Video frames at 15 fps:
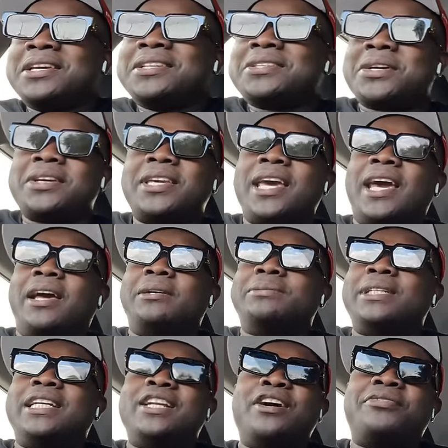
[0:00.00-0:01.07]
So yeah,
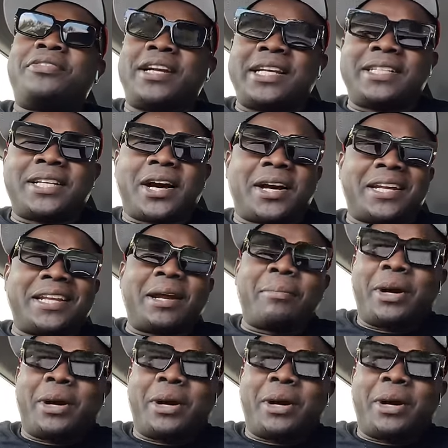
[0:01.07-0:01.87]
enough of the talking.